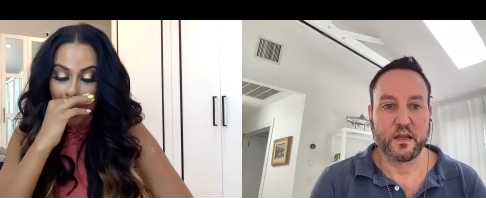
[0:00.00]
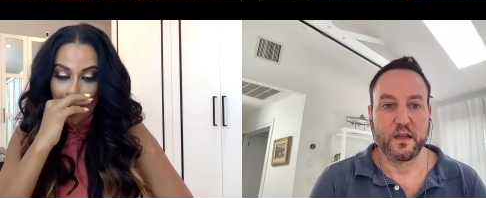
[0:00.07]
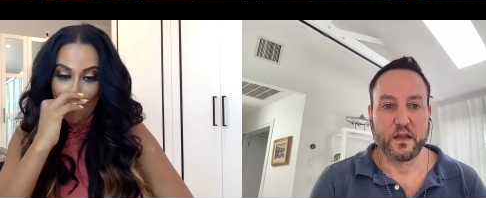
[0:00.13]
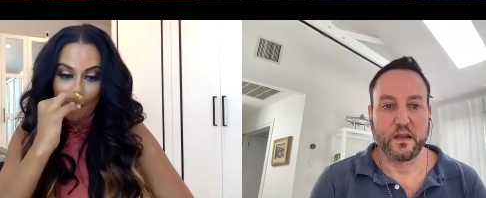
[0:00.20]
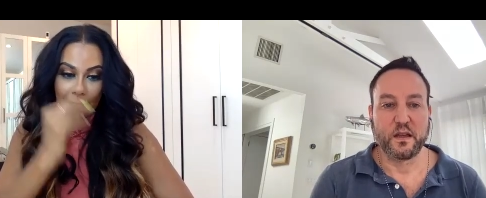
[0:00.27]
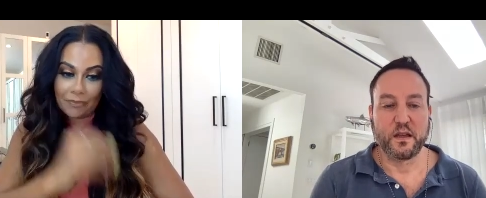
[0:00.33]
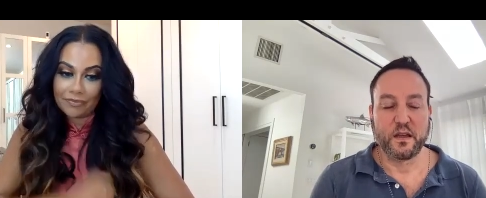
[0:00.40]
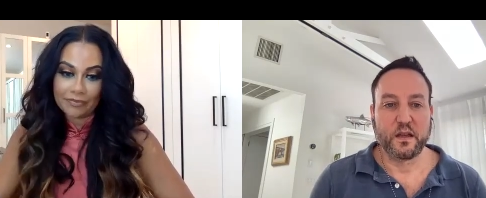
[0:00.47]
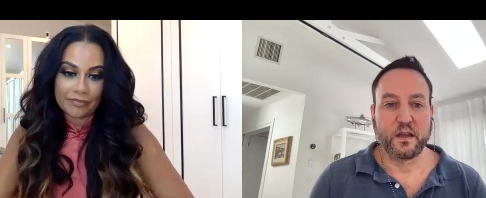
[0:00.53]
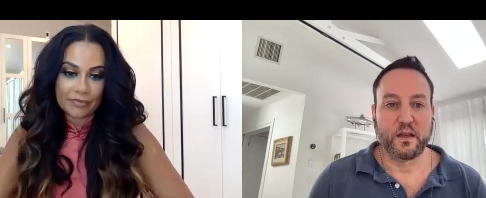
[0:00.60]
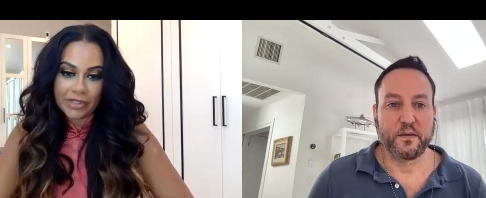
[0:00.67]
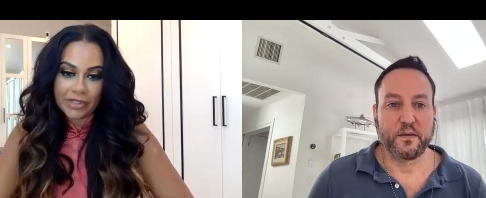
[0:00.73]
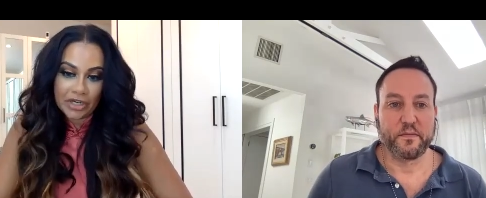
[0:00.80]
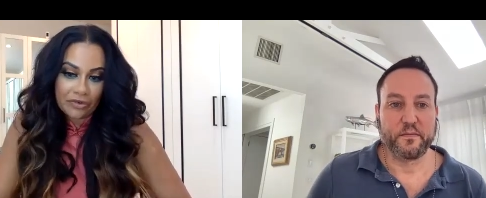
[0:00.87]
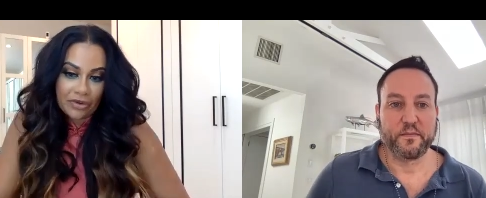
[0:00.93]
Speaker 1: um,
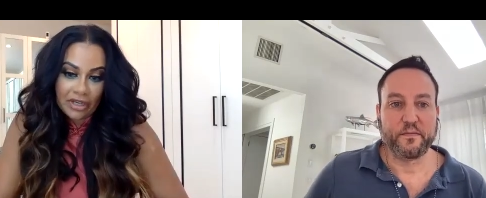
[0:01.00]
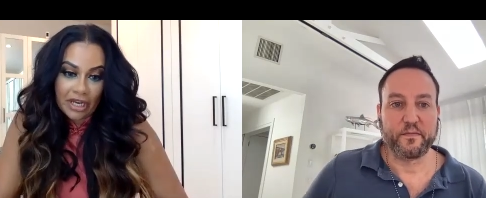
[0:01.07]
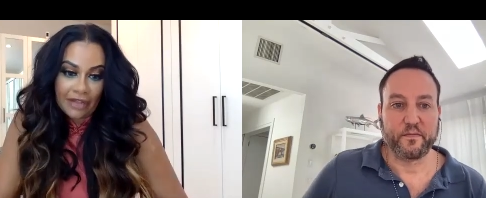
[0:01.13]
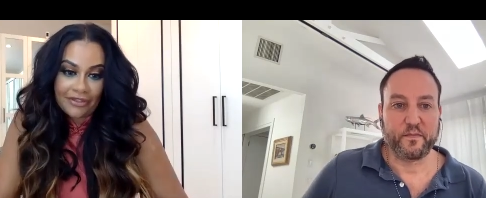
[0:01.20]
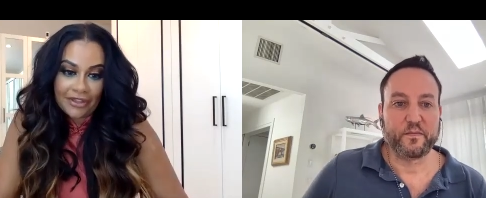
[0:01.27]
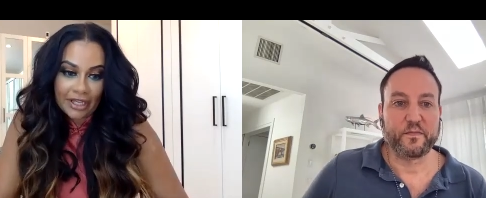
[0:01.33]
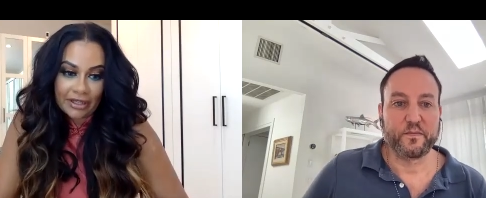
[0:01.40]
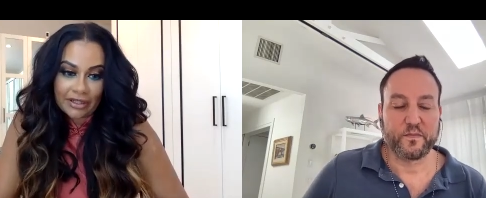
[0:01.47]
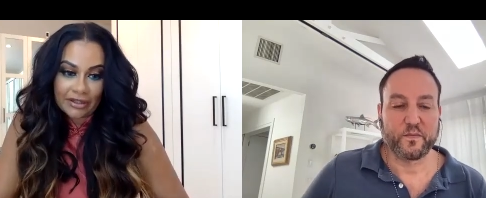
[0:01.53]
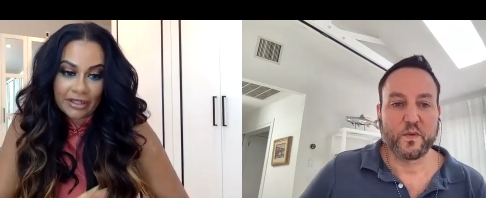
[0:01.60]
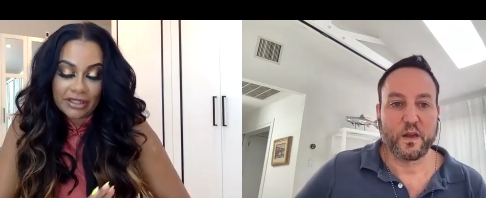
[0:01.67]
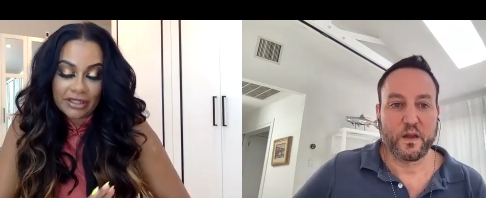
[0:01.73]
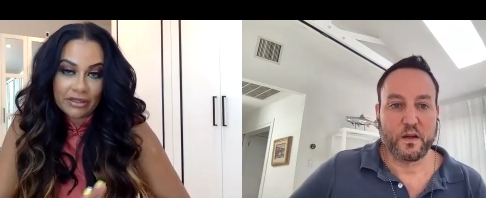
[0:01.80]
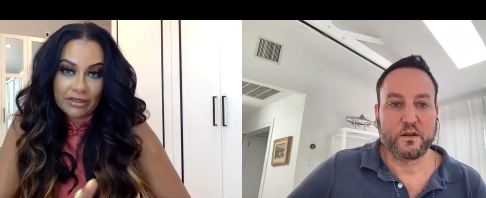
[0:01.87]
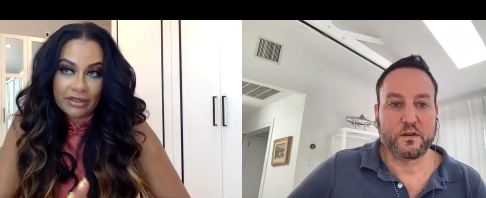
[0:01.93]
you know nothing
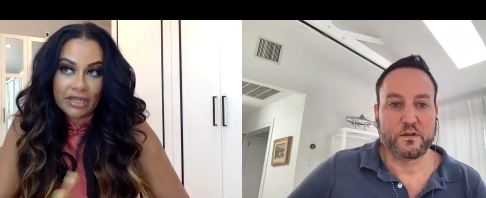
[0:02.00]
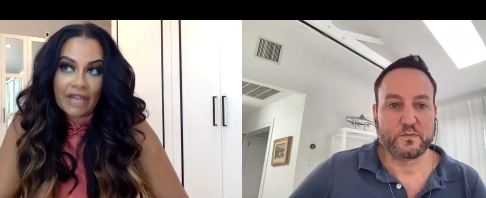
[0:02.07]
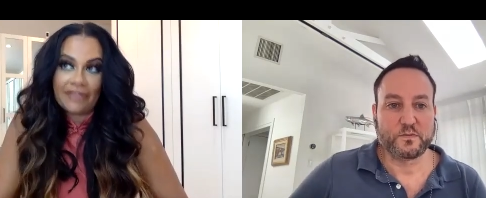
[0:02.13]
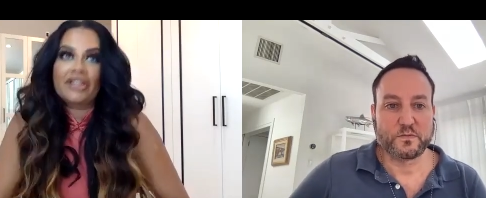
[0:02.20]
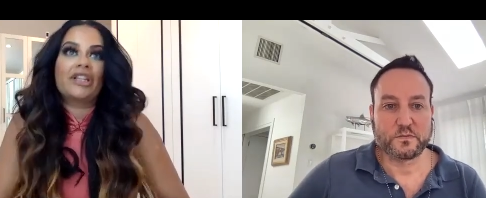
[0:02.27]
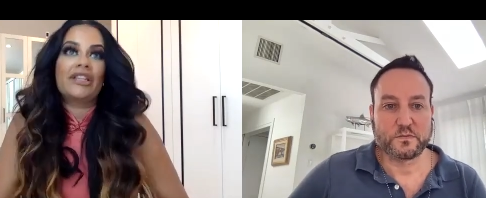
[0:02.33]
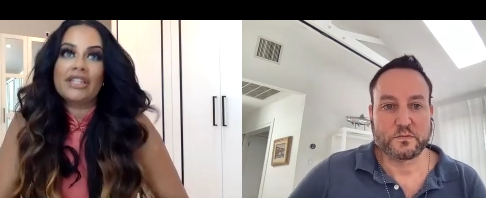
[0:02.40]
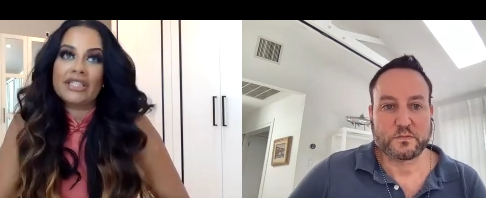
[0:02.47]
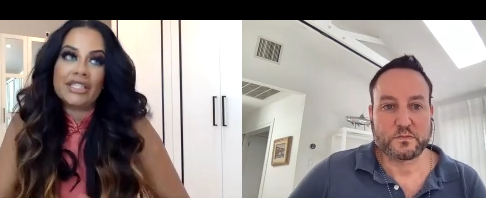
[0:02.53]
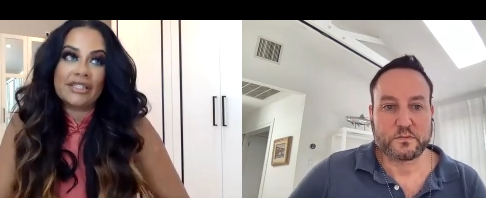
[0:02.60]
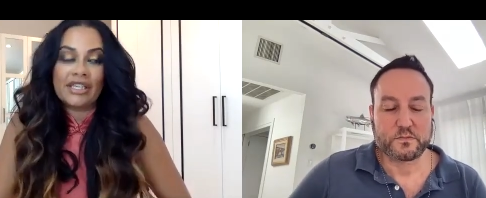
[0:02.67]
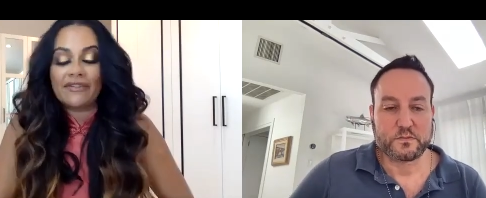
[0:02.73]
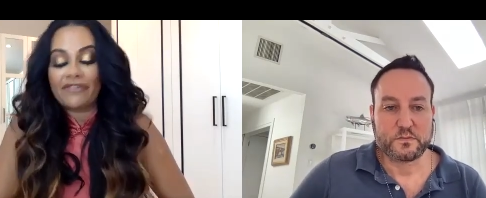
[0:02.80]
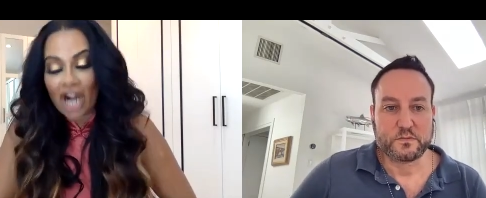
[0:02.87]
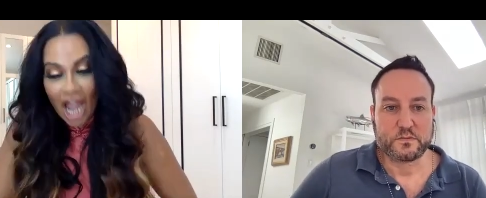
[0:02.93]
n- nothing like this has
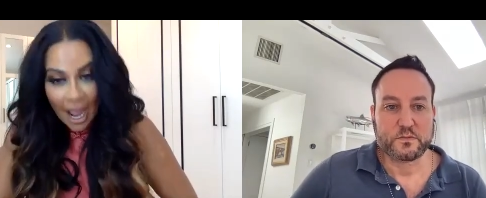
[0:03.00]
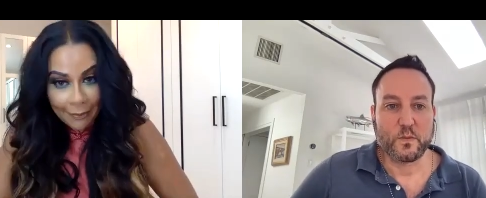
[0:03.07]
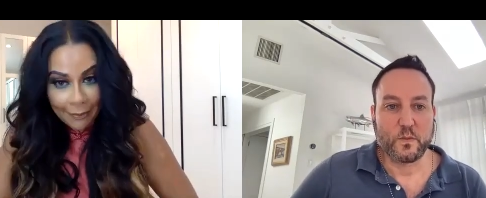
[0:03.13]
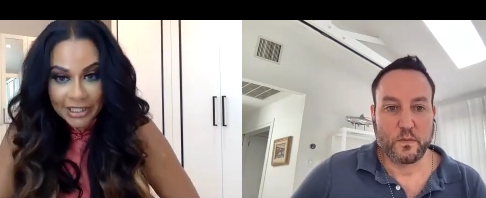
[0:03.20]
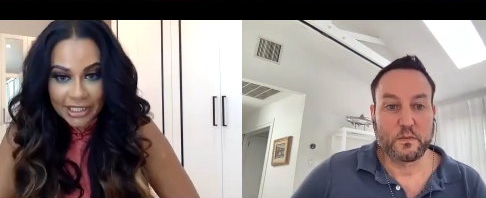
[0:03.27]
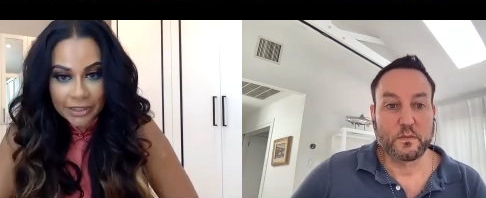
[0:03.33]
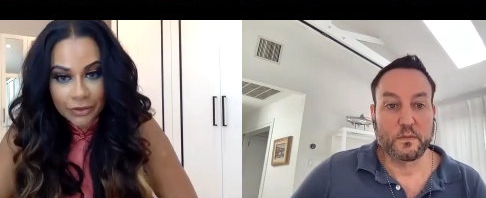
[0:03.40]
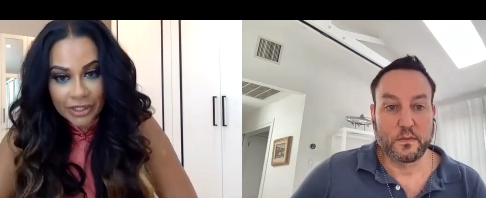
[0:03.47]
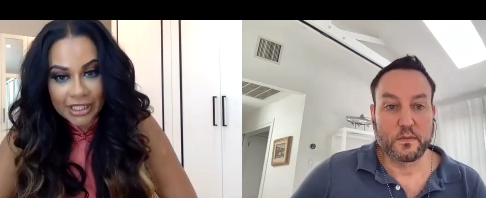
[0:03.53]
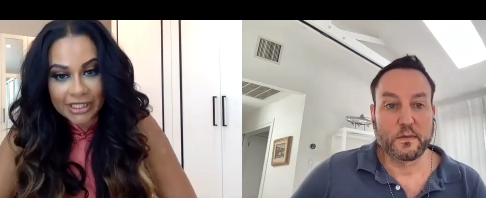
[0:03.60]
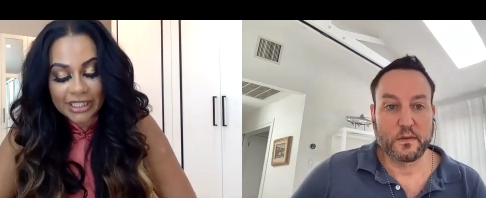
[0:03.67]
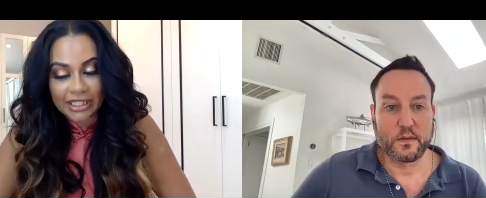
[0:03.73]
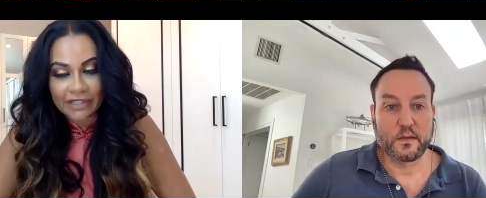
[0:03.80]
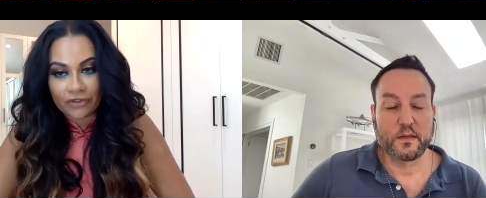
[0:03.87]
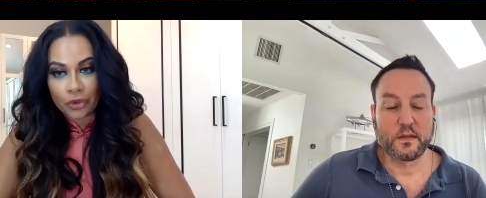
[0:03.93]
ever happened to
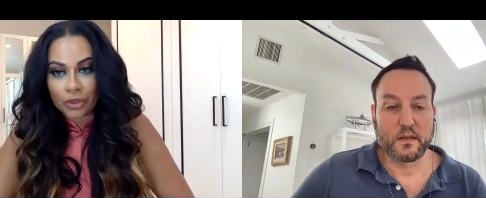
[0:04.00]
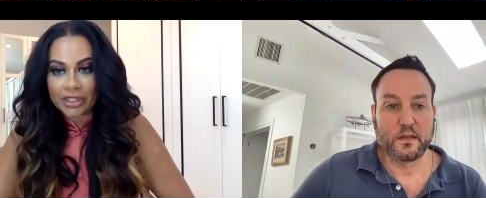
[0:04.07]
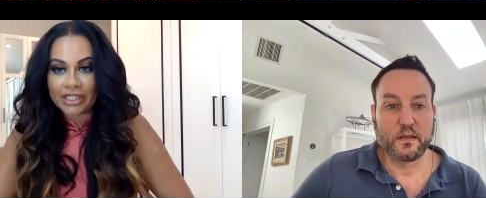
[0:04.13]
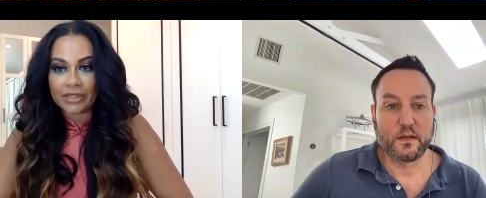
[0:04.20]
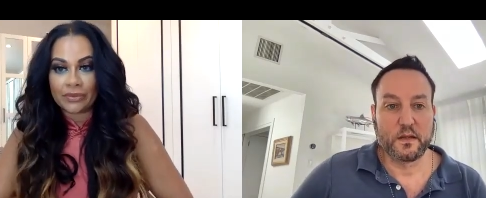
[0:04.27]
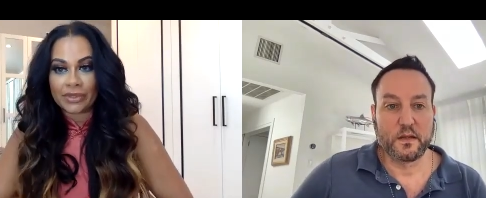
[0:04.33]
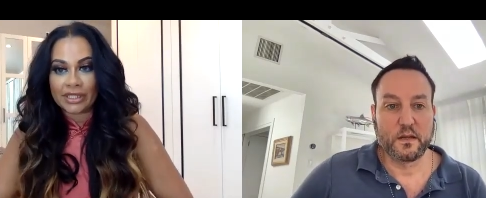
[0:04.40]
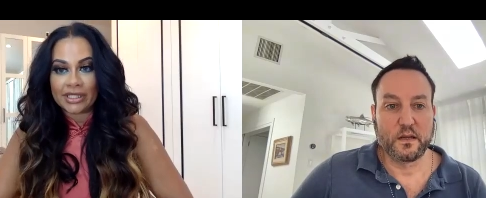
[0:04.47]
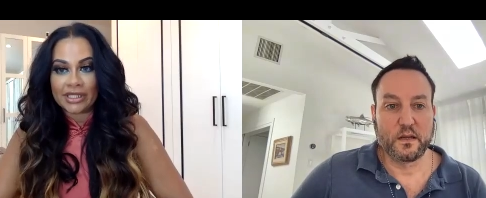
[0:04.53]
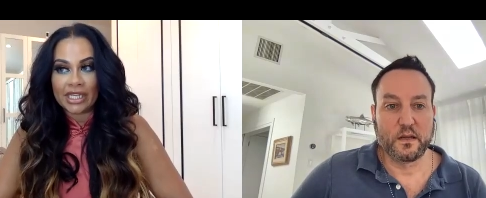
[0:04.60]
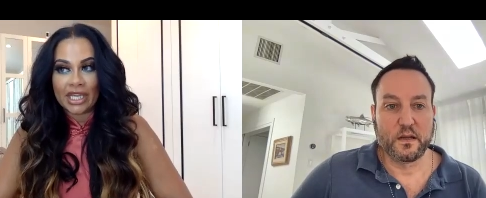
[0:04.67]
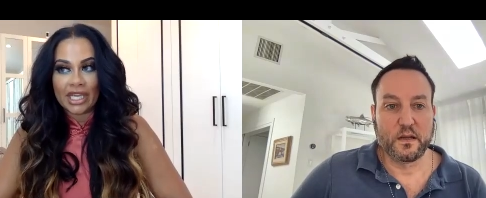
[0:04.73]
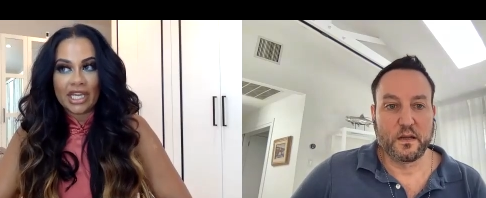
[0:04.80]
us and of course it was